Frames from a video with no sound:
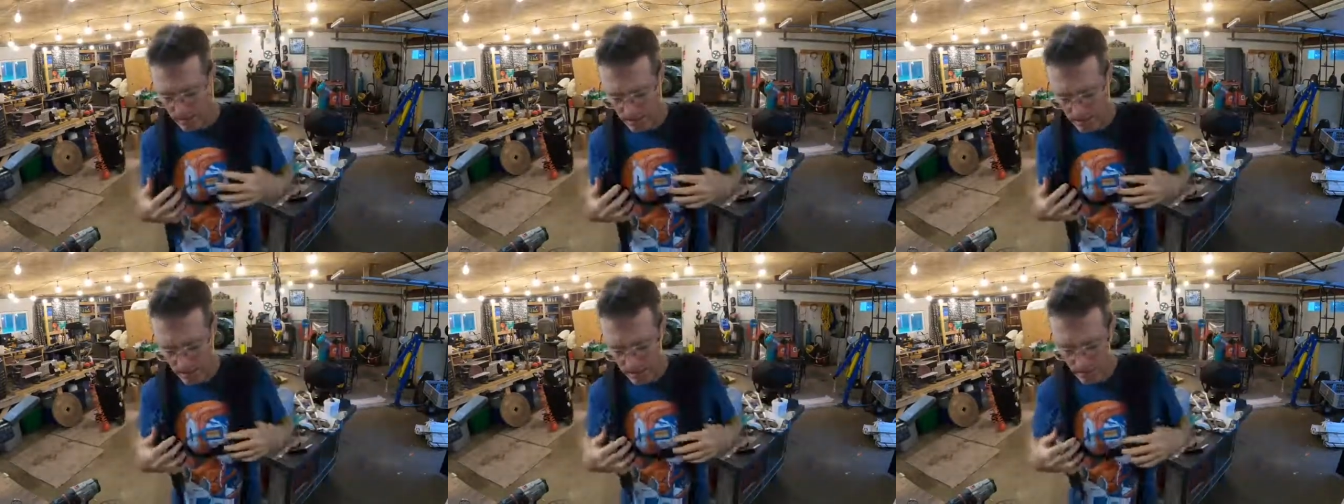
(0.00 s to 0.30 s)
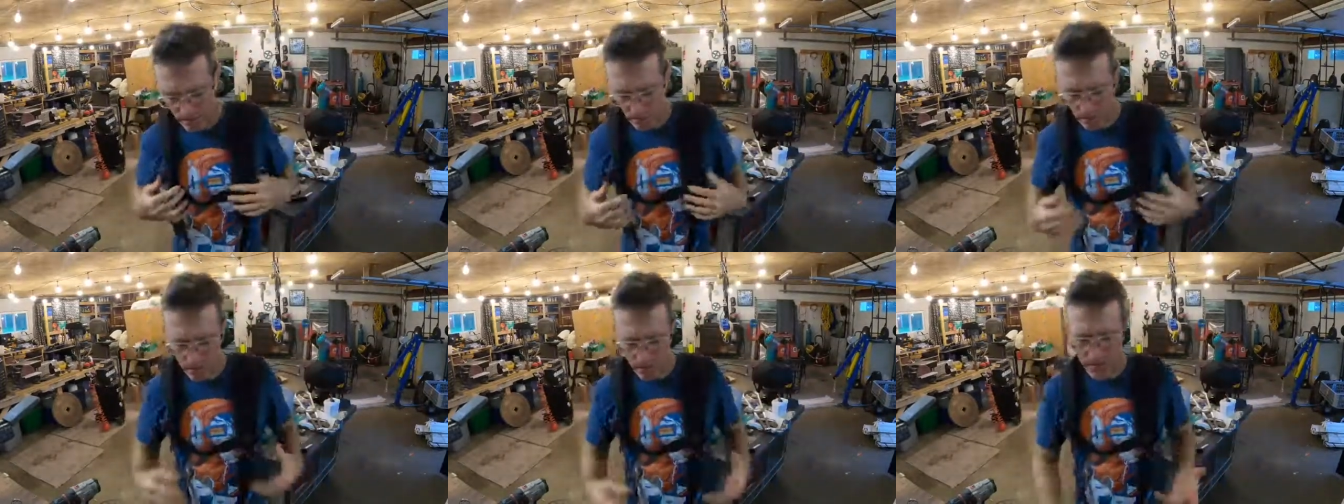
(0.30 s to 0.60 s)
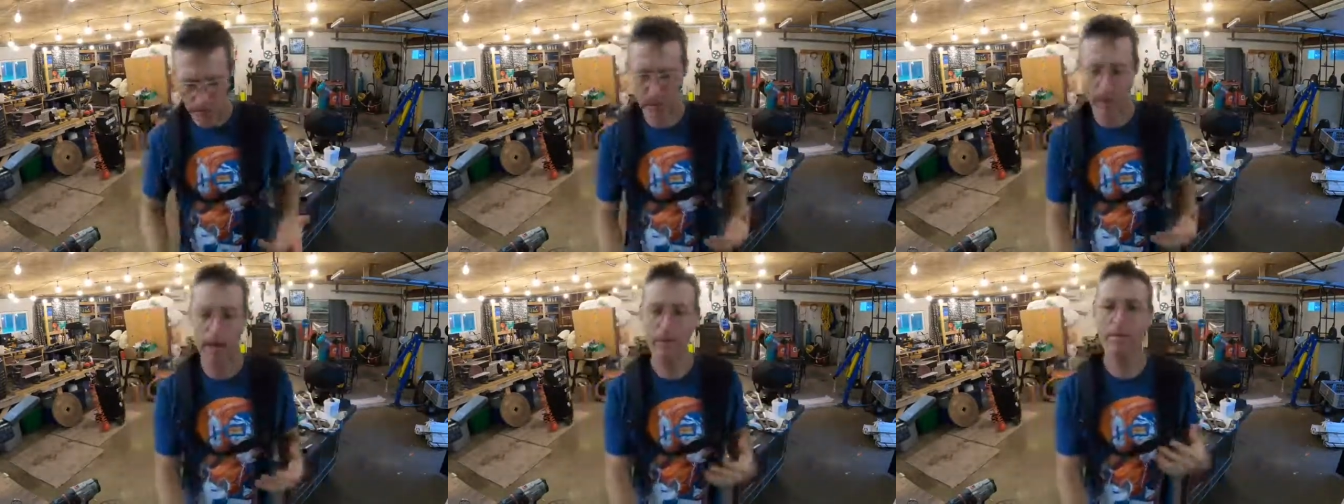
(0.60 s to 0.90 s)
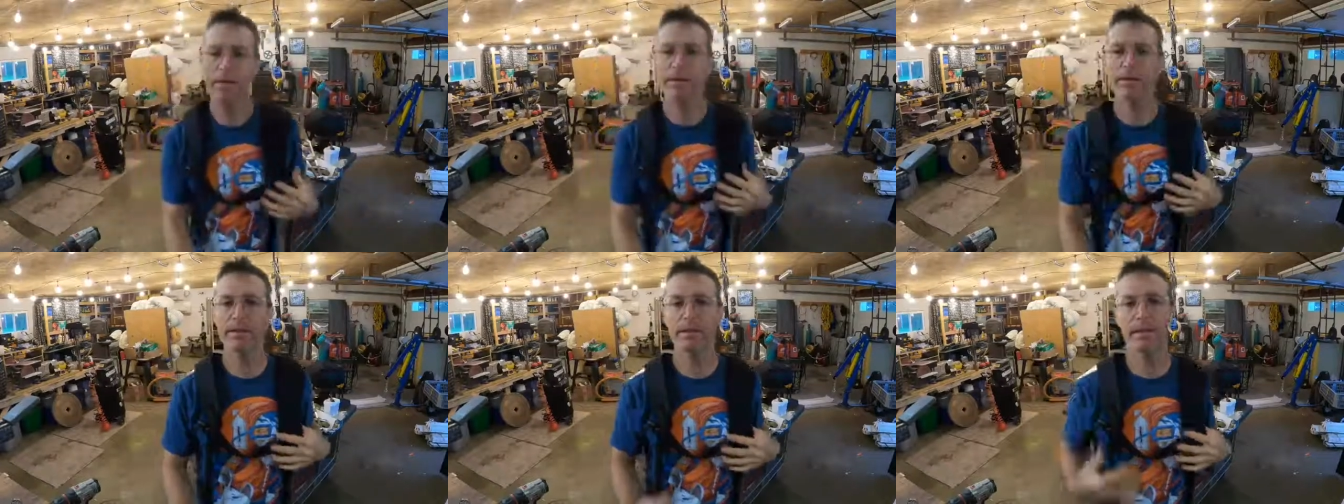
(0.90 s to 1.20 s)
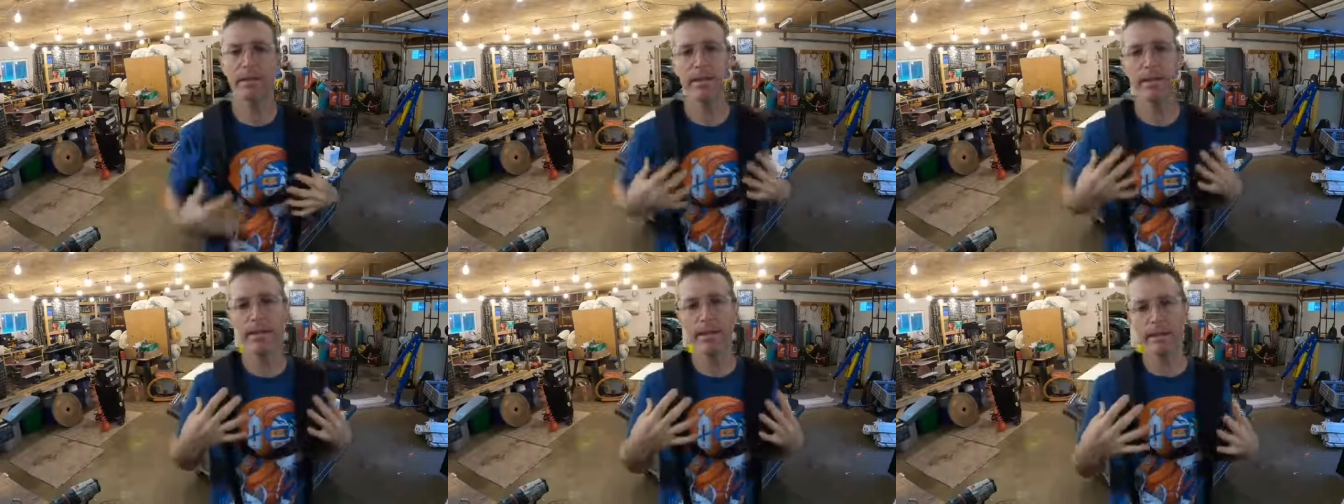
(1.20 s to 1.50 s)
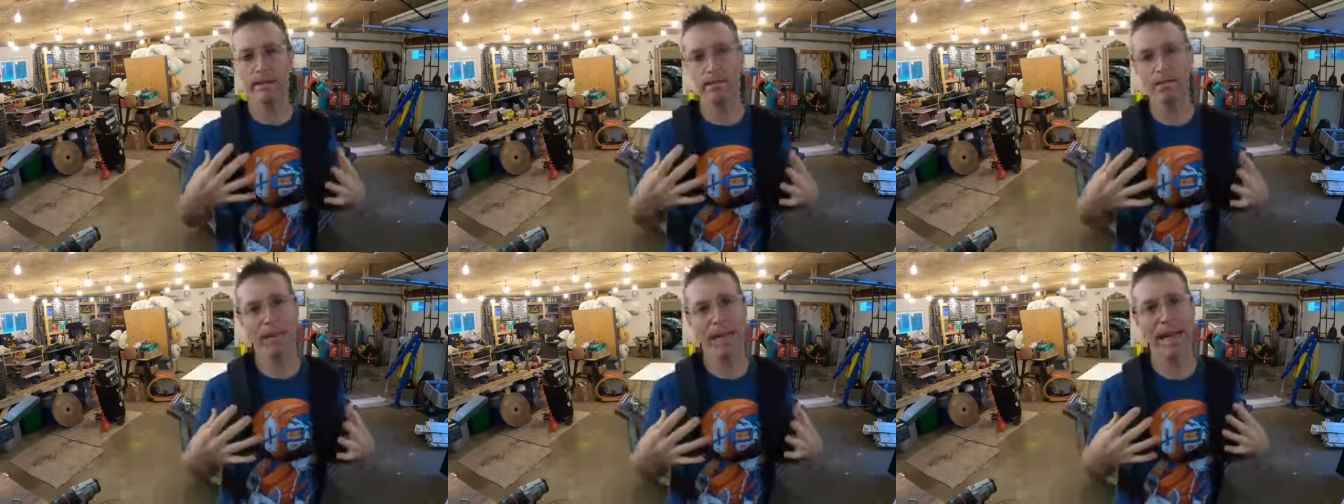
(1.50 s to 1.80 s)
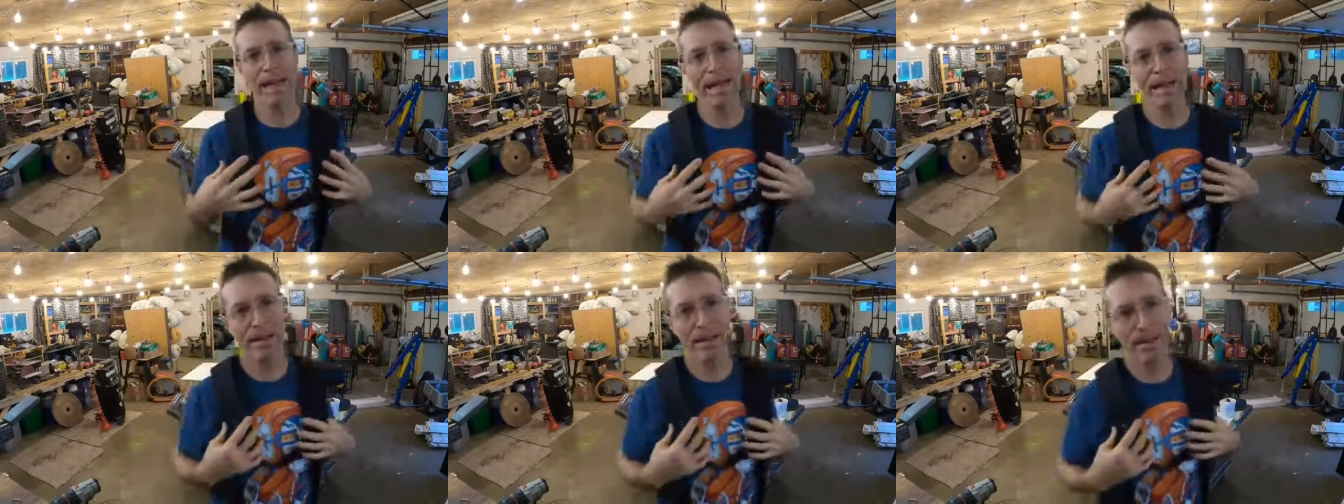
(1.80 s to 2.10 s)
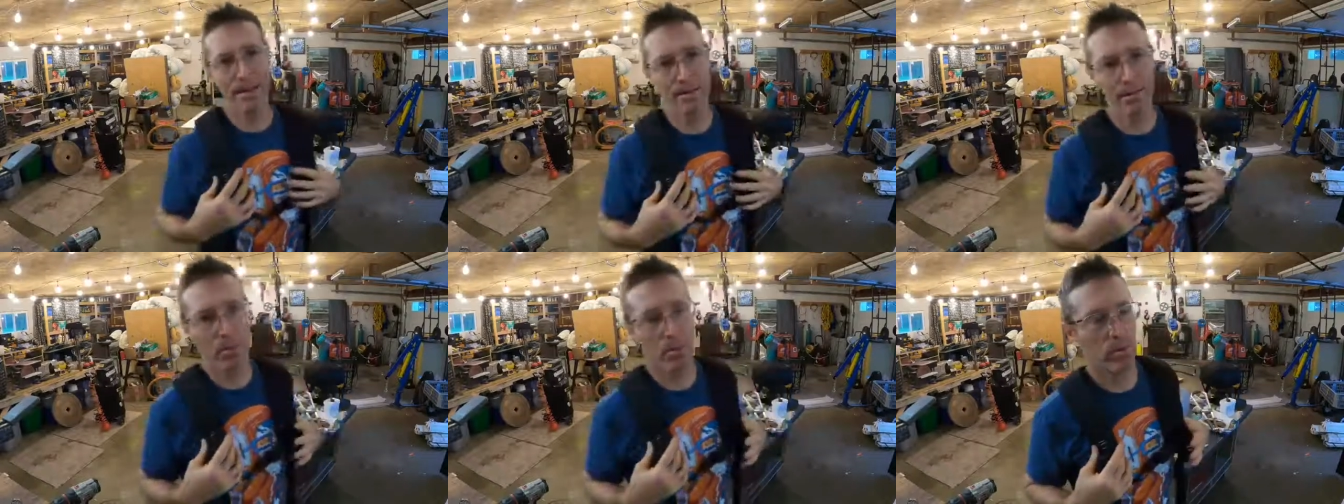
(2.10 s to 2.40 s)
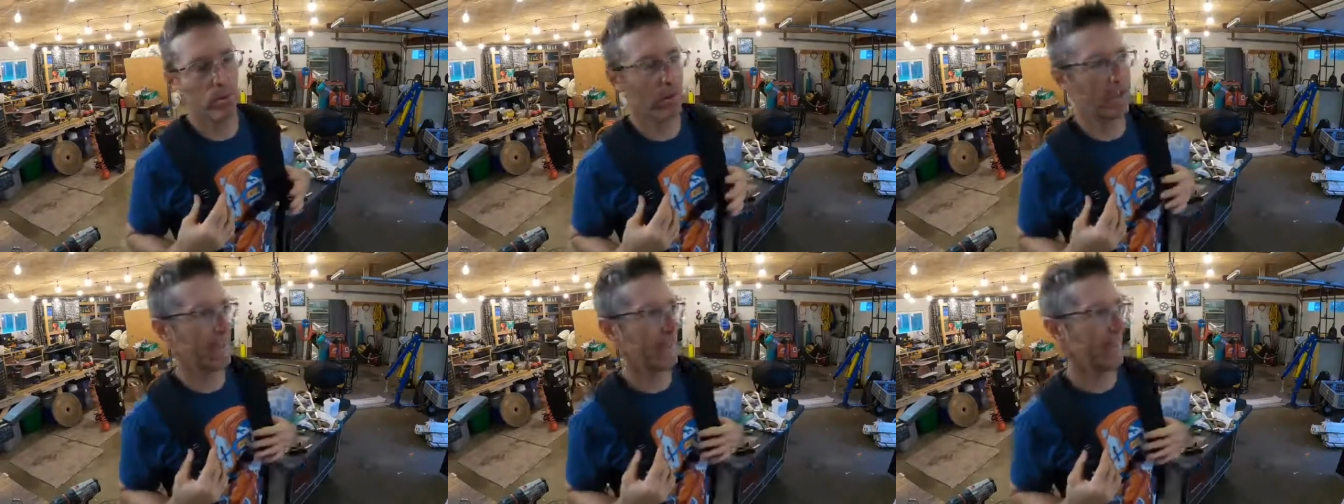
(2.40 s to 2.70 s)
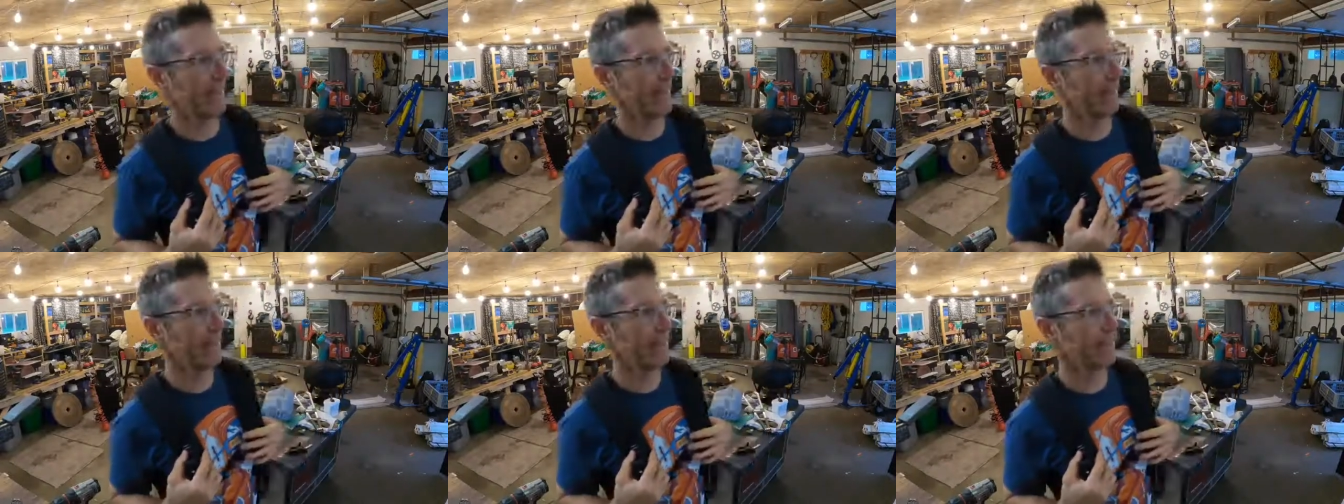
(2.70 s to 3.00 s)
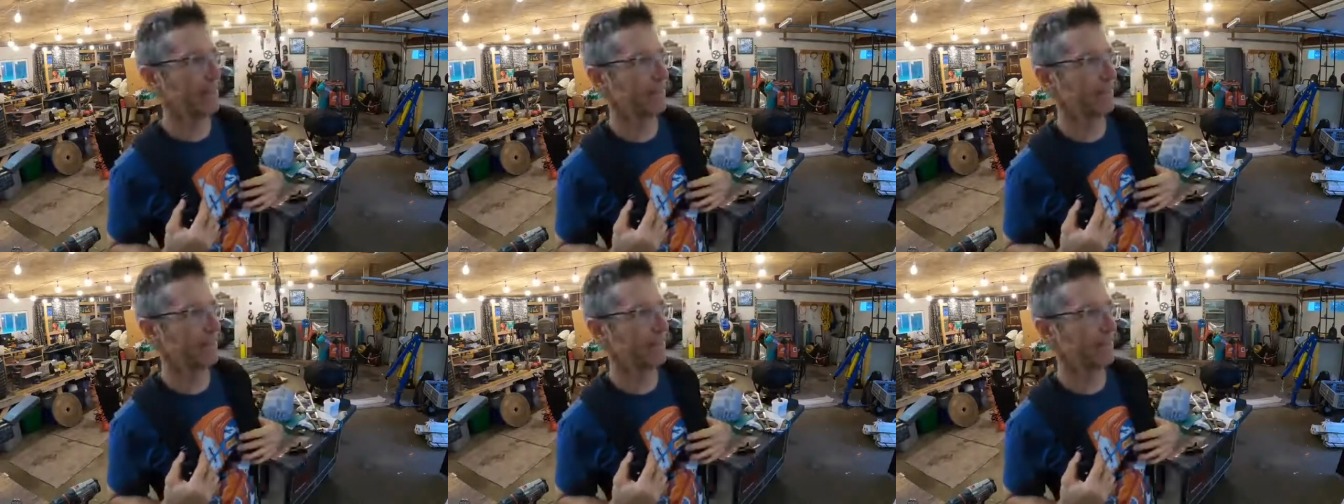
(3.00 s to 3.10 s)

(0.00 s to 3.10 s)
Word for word: Uh, one obviously is black and more like